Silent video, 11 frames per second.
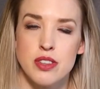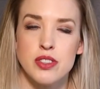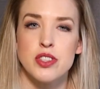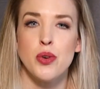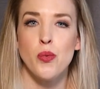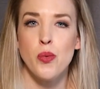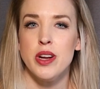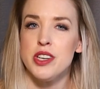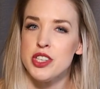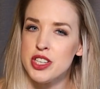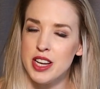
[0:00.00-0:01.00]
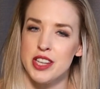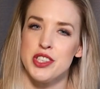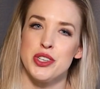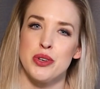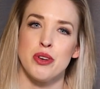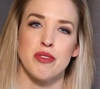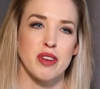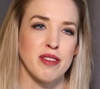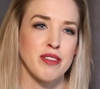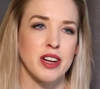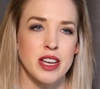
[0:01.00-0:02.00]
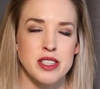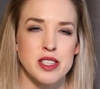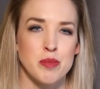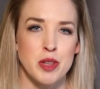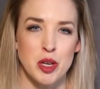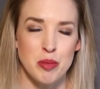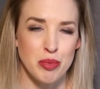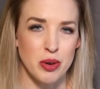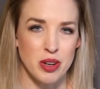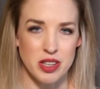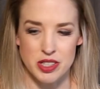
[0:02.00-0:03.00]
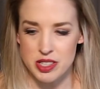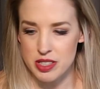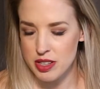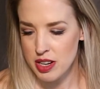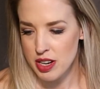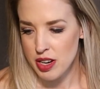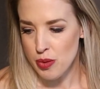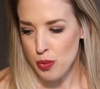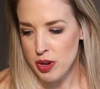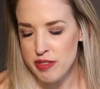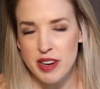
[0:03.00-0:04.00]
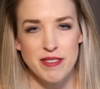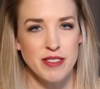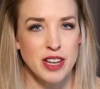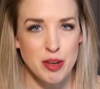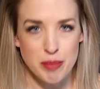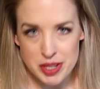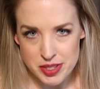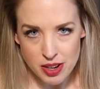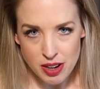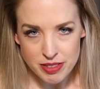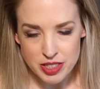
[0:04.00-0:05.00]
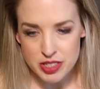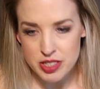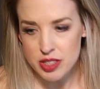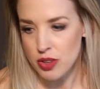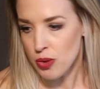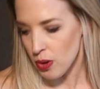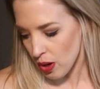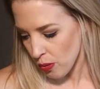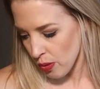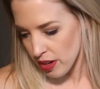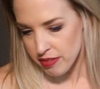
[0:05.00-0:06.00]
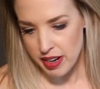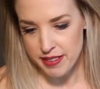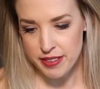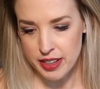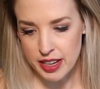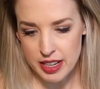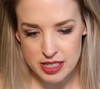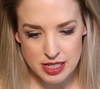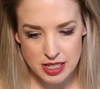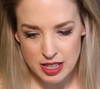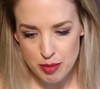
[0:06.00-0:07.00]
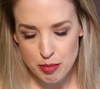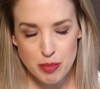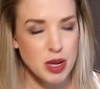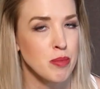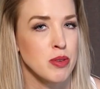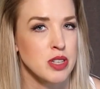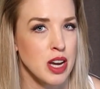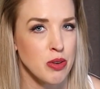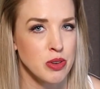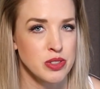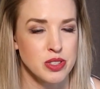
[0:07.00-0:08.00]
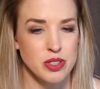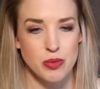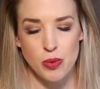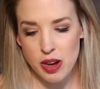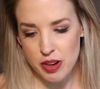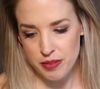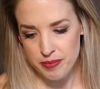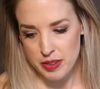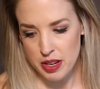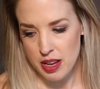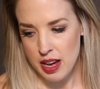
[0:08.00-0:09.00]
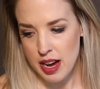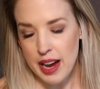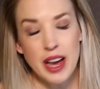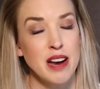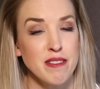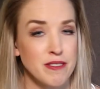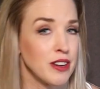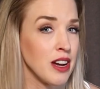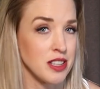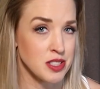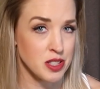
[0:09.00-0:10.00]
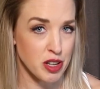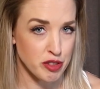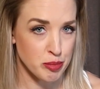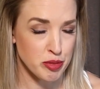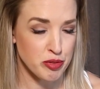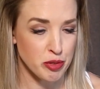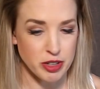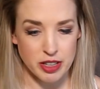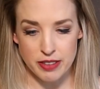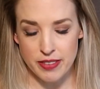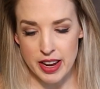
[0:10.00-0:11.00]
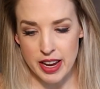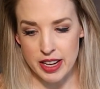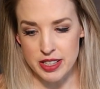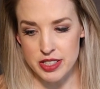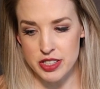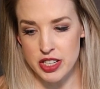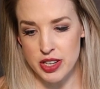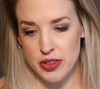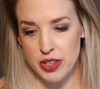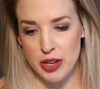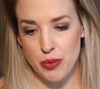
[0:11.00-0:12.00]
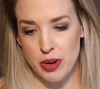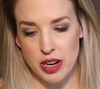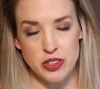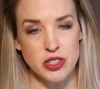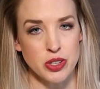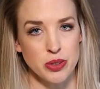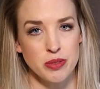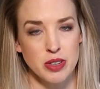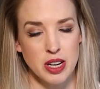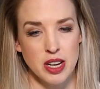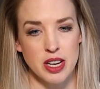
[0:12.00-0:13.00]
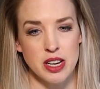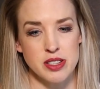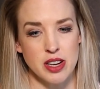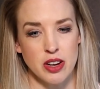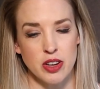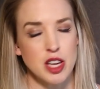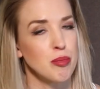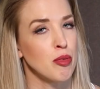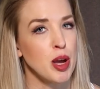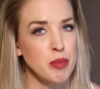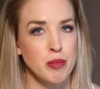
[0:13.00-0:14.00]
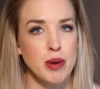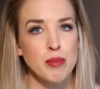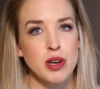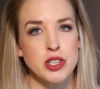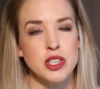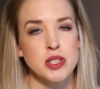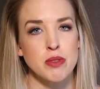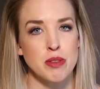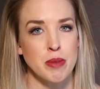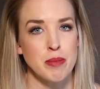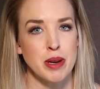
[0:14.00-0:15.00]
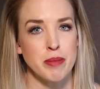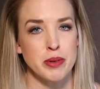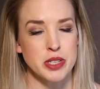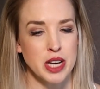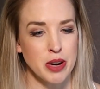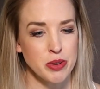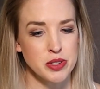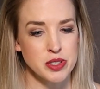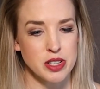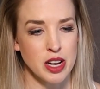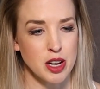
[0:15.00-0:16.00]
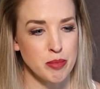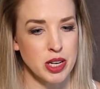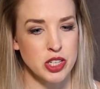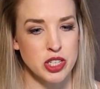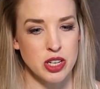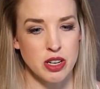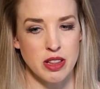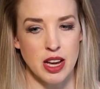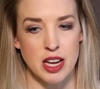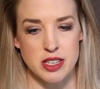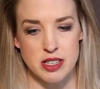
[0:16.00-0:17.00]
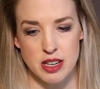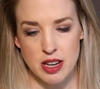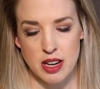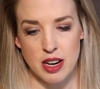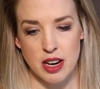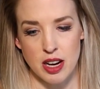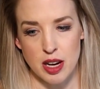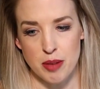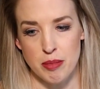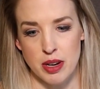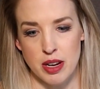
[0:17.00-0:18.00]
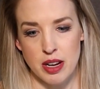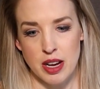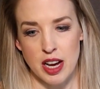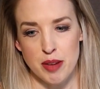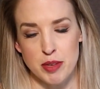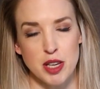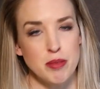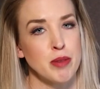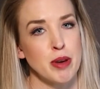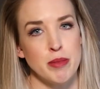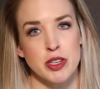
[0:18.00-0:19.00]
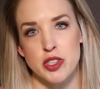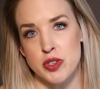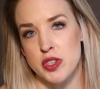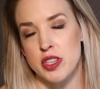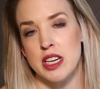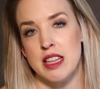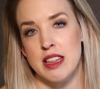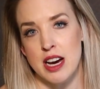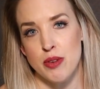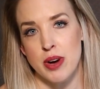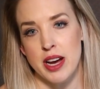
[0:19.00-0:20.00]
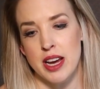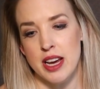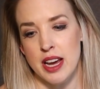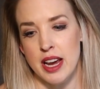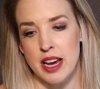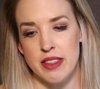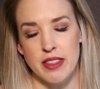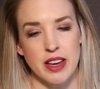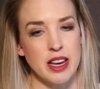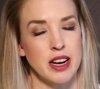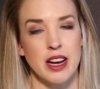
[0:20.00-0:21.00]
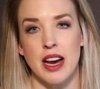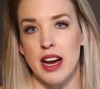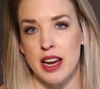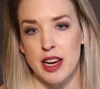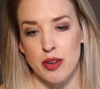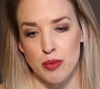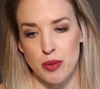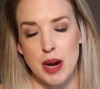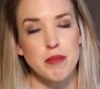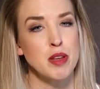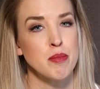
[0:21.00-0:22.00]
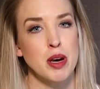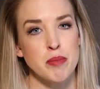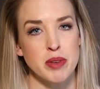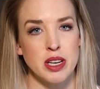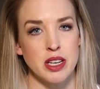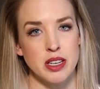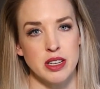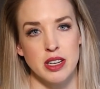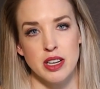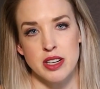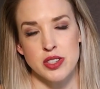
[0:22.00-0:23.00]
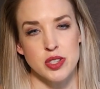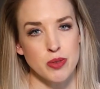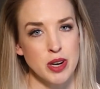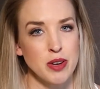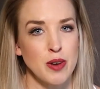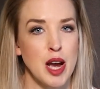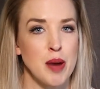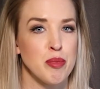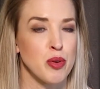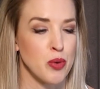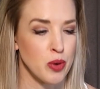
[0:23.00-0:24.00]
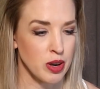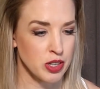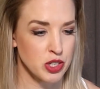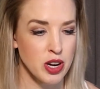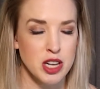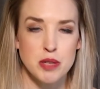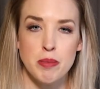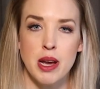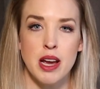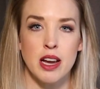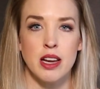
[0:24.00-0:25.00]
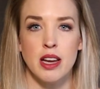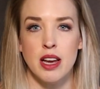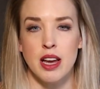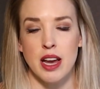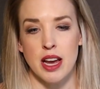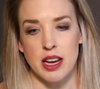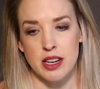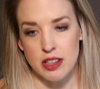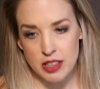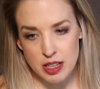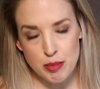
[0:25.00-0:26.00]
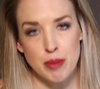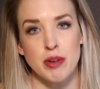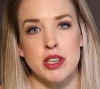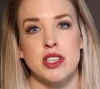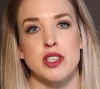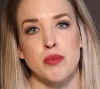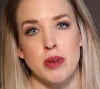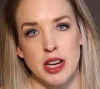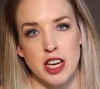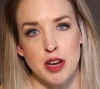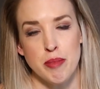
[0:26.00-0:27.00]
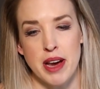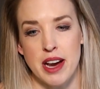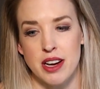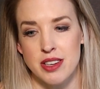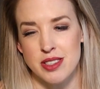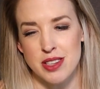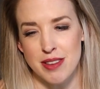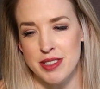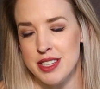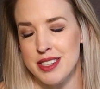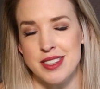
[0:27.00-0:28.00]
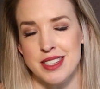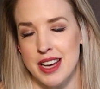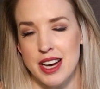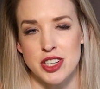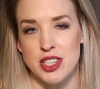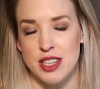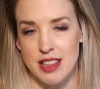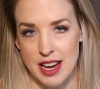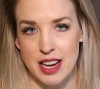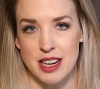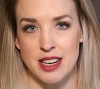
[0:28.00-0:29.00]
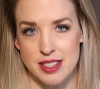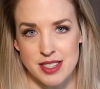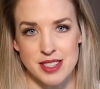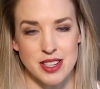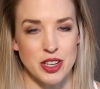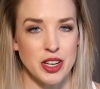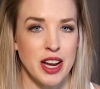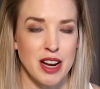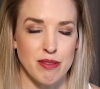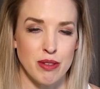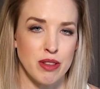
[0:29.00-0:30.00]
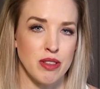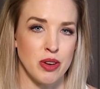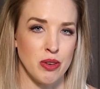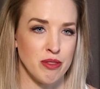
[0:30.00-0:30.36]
So what should I do if I forget something important? What if I forget my solvent? Or what if I forget my paper towels? Well, I have forgotten solvent before, and generally what I'll do is I'll keep wiping my brushes with my paper towels. I'll make sure that I'm keeping my mixtures clean that way, and then I wrap them up in saran wrap or a trash bag and clean my brushes when I get back. Solvent isn't actually that necessary to have with you.